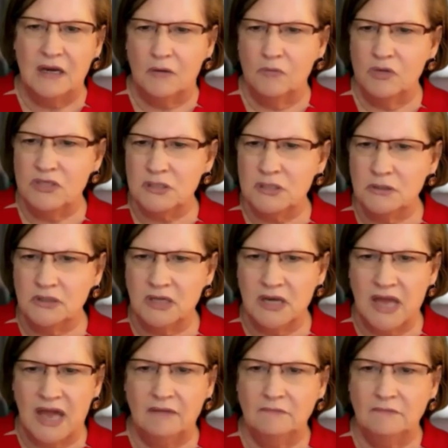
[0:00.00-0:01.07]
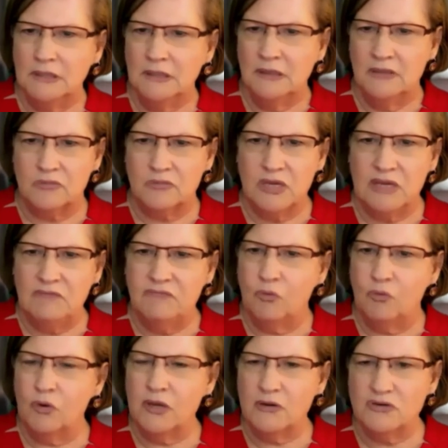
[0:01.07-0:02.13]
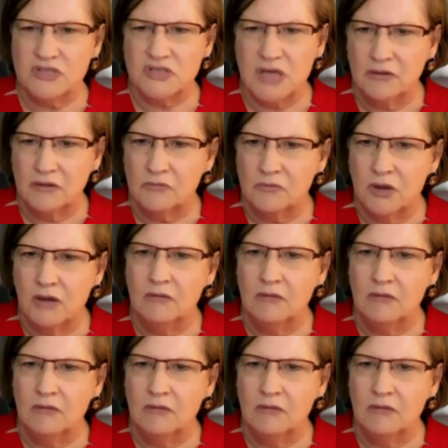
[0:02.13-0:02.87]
Are we looking at 3-4 years down the road?